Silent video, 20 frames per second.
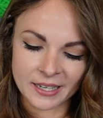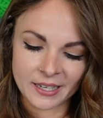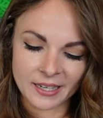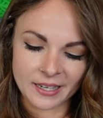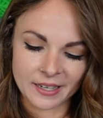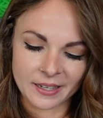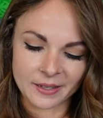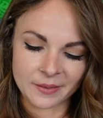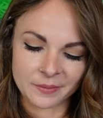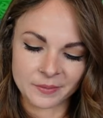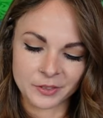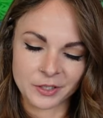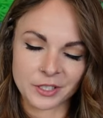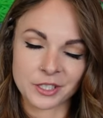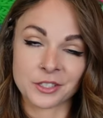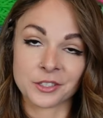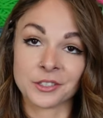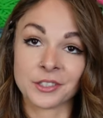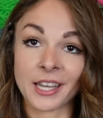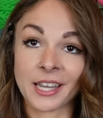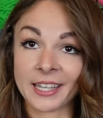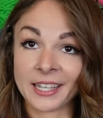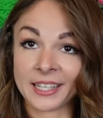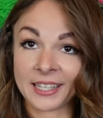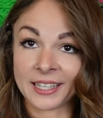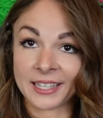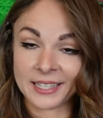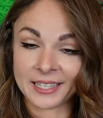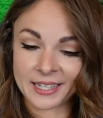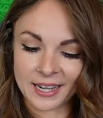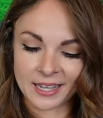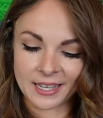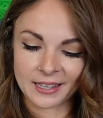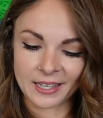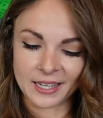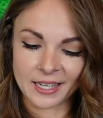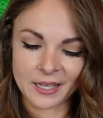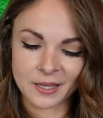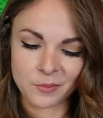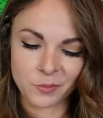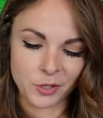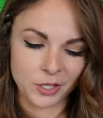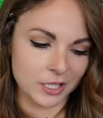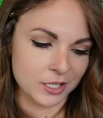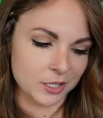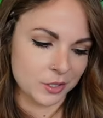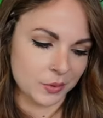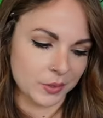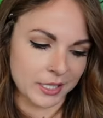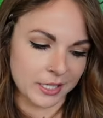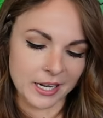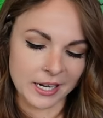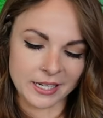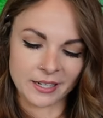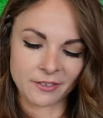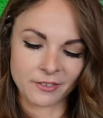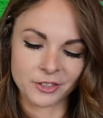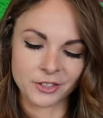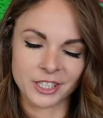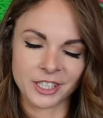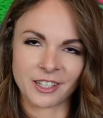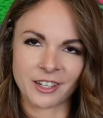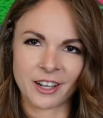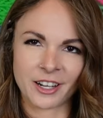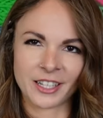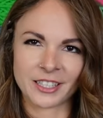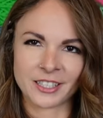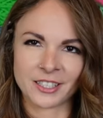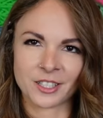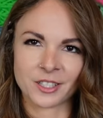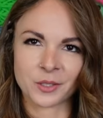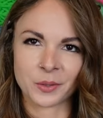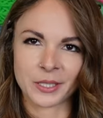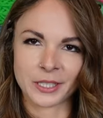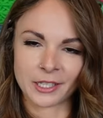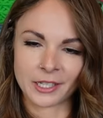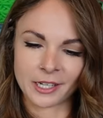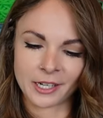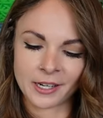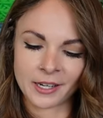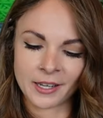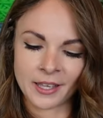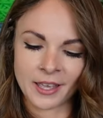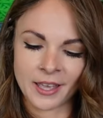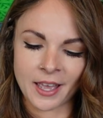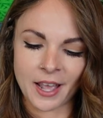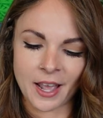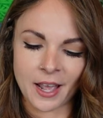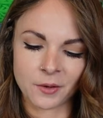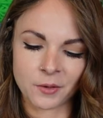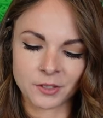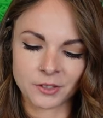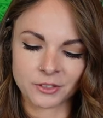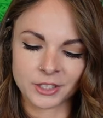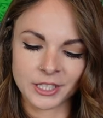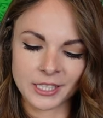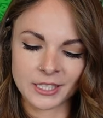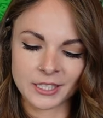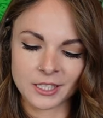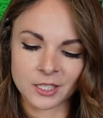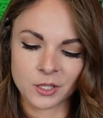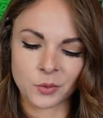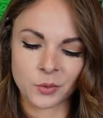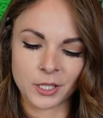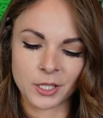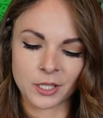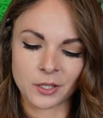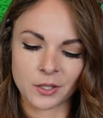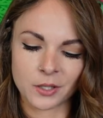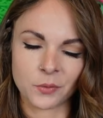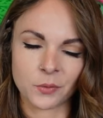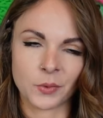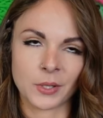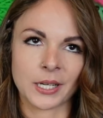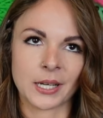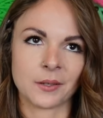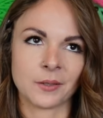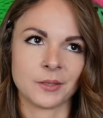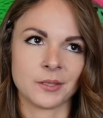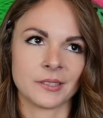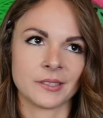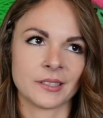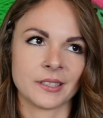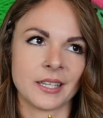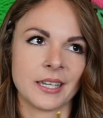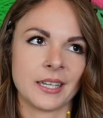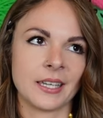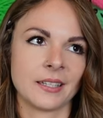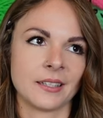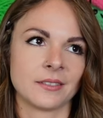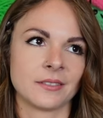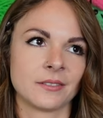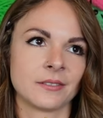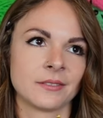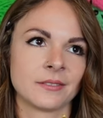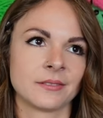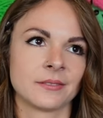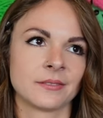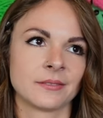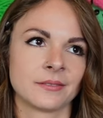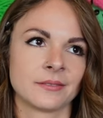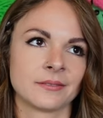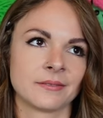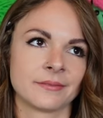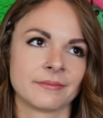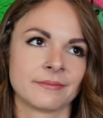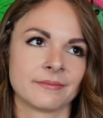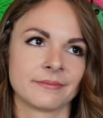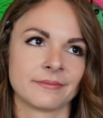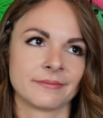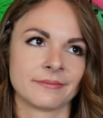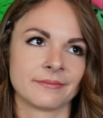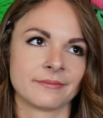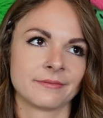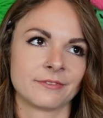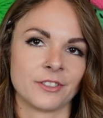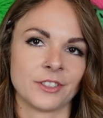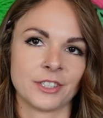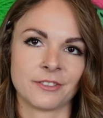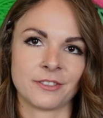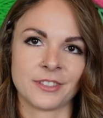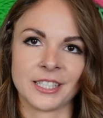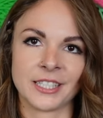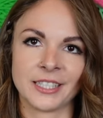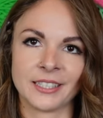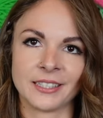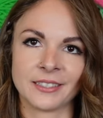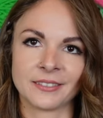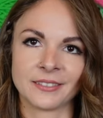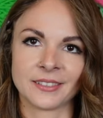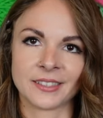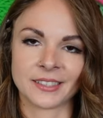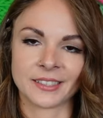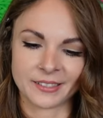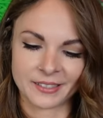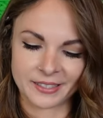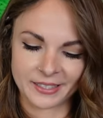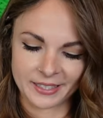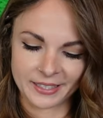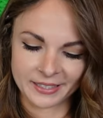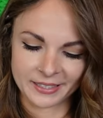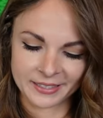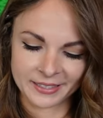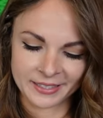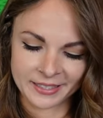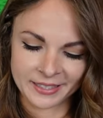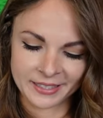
Um, so I do like it. I like it more than Twitter. I never really got into Twitter. I was really into Twitter when I was like 15, 16.